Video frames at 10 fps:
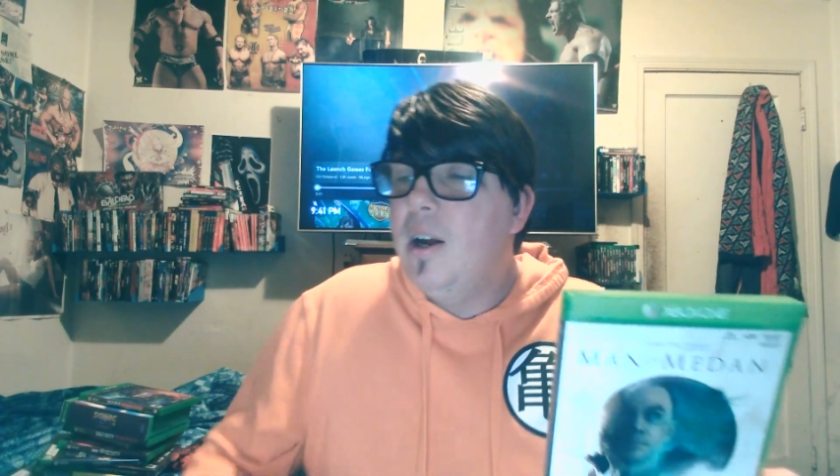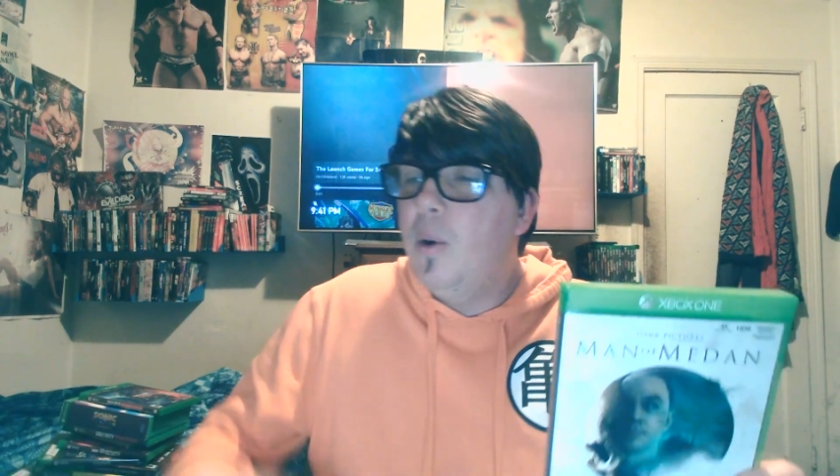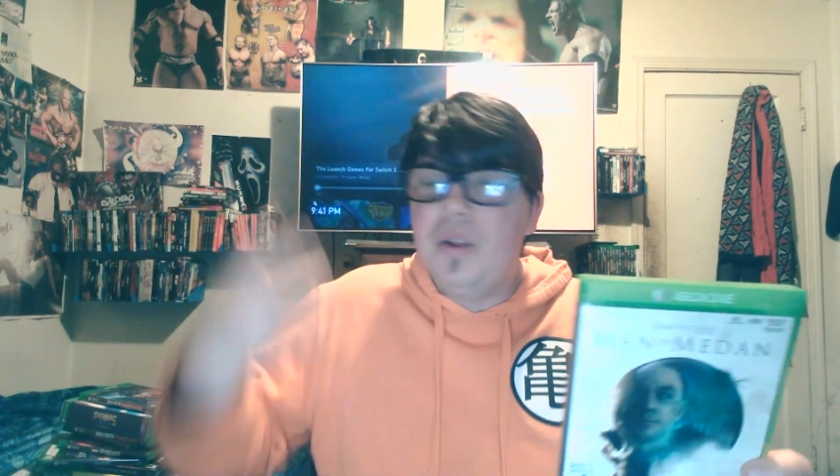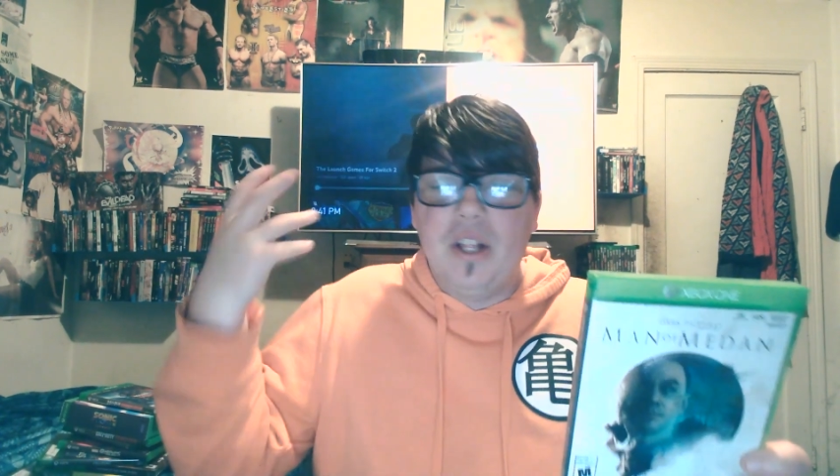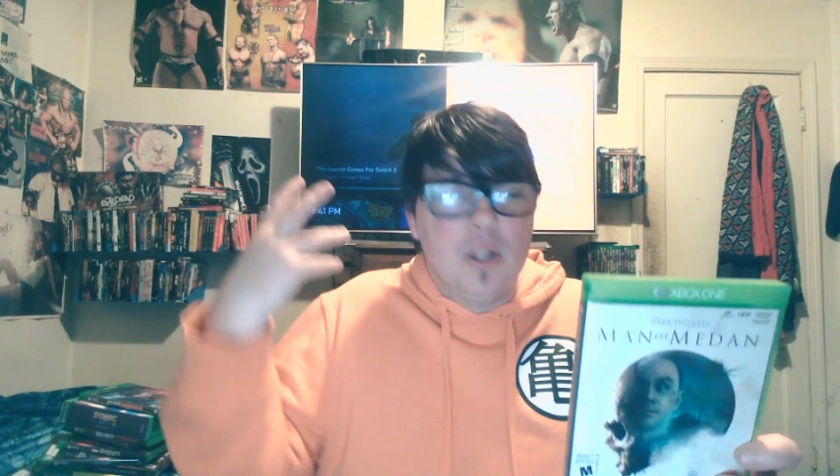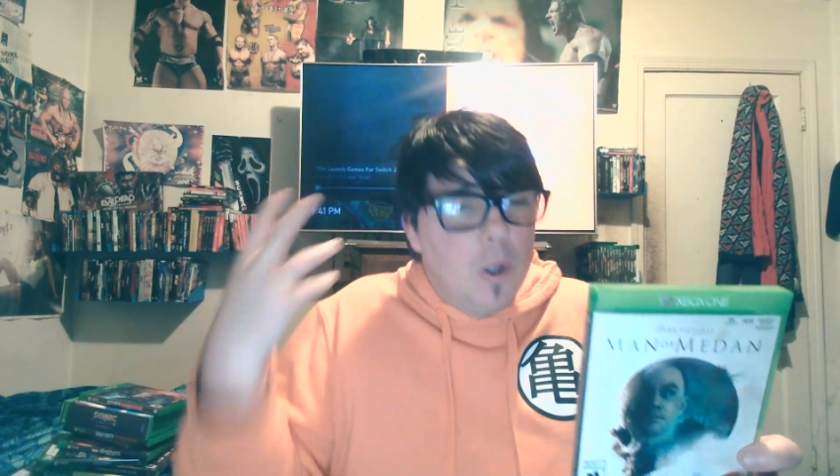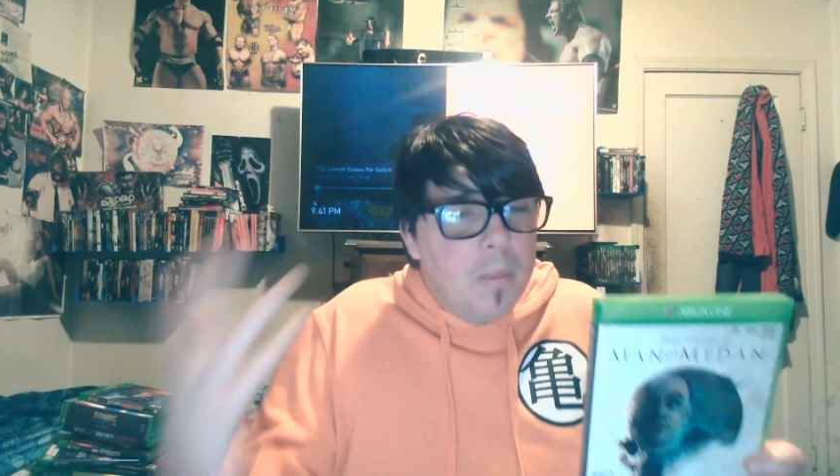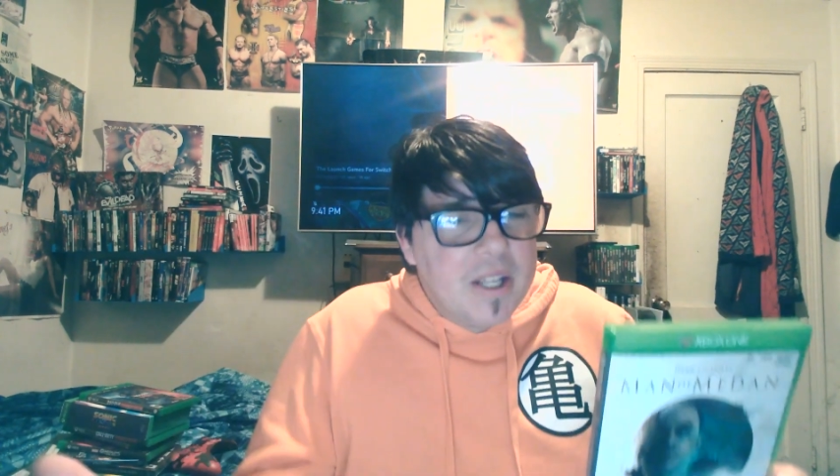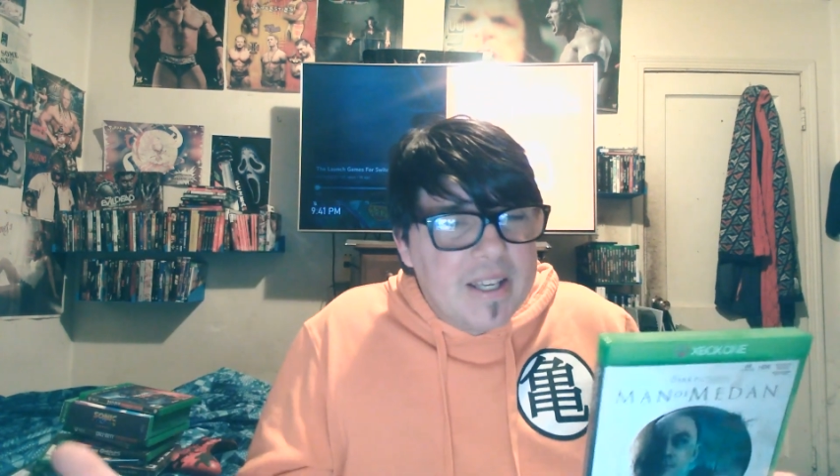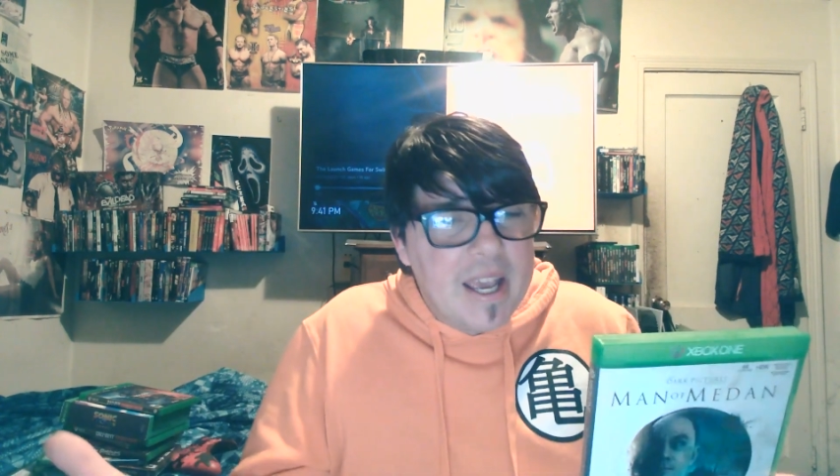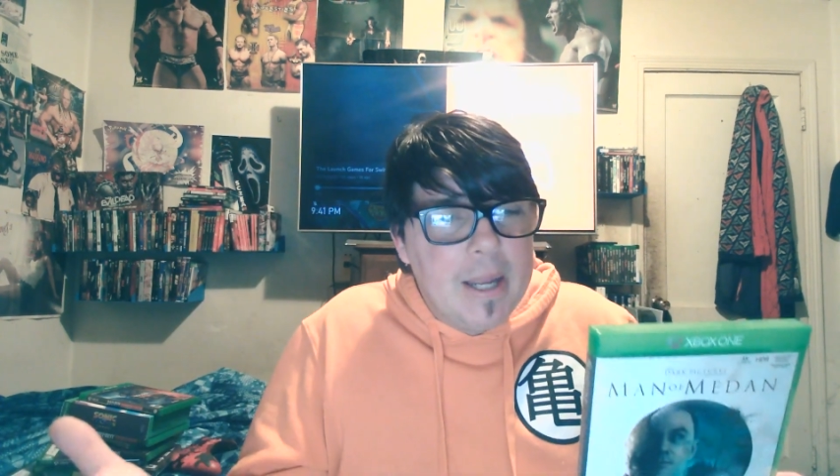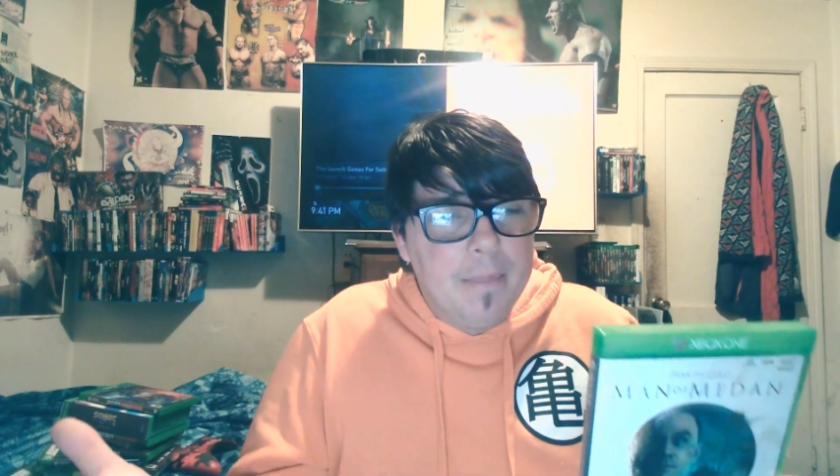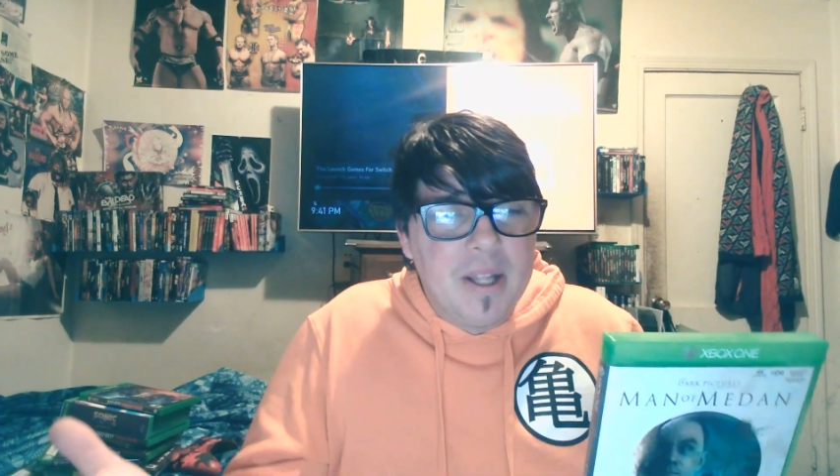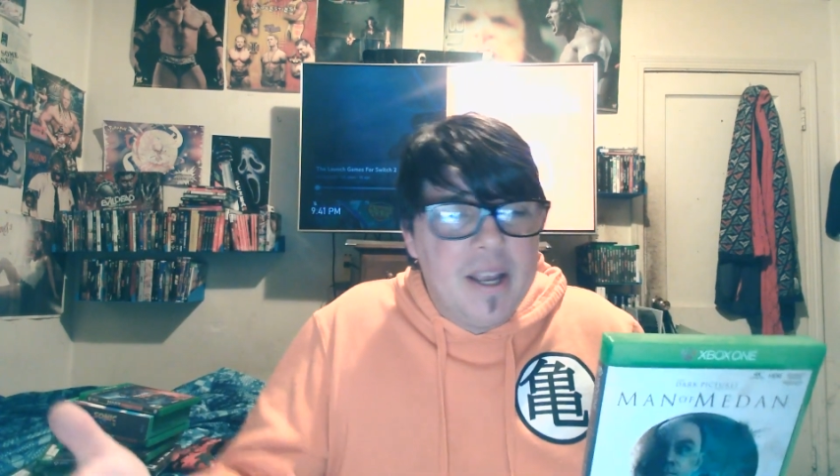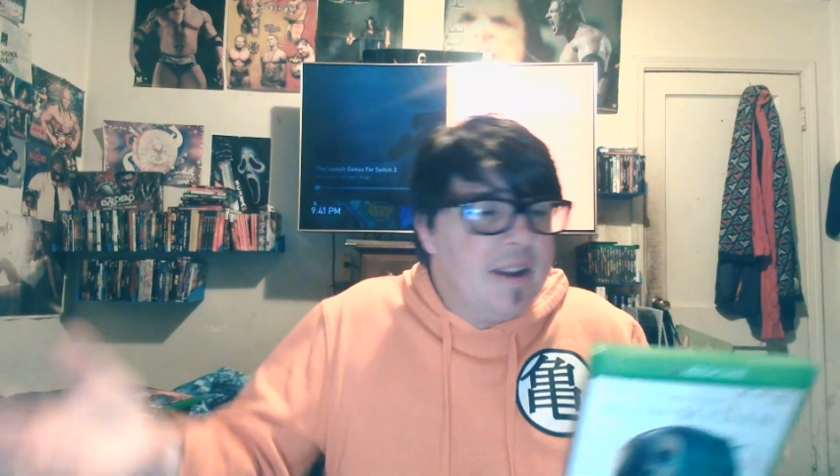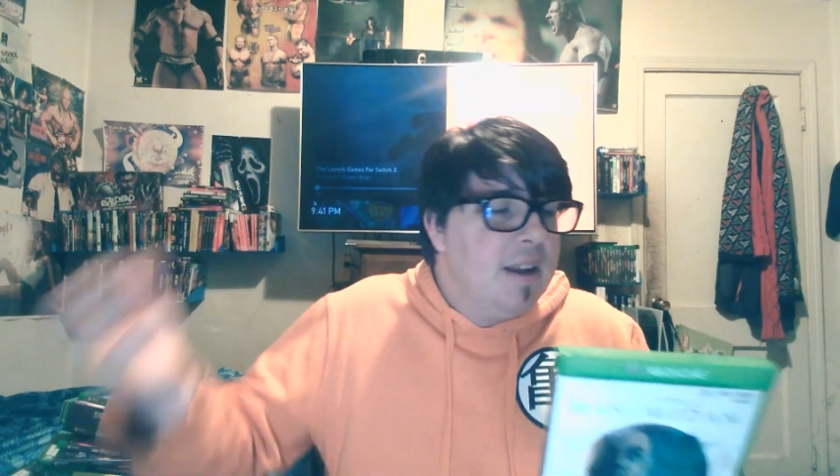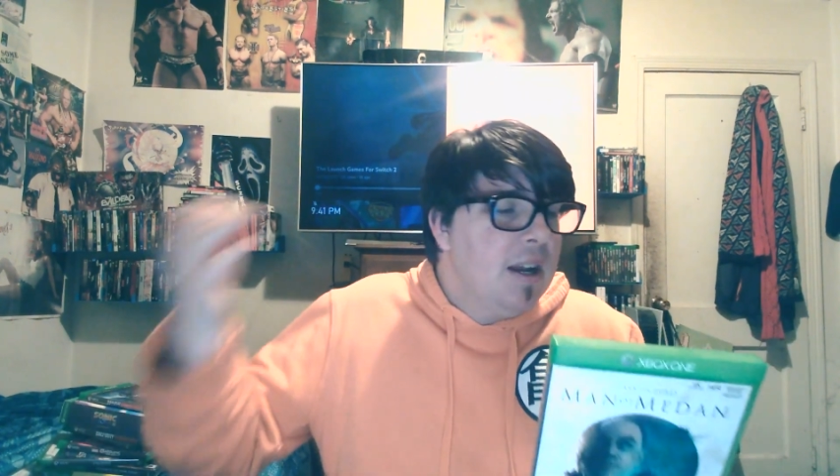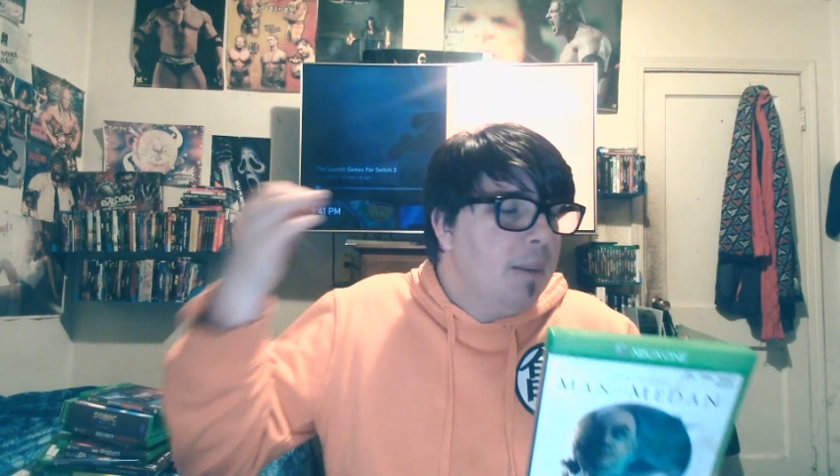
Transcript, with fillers: with a little bit of gameplay,